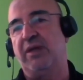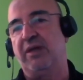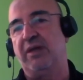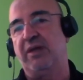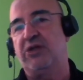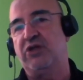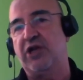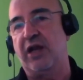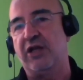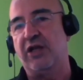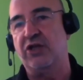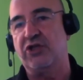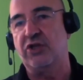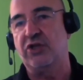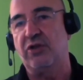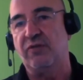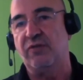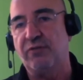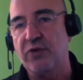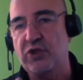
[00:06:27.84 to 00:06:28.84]
challenge,
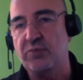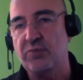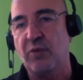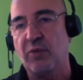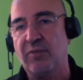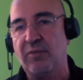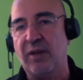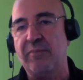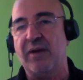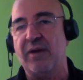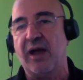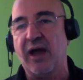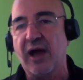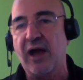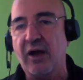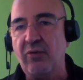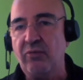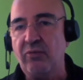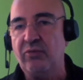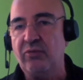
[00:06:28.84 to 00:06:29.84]
the first problem,
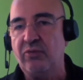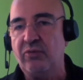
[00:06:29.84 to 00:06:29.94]
how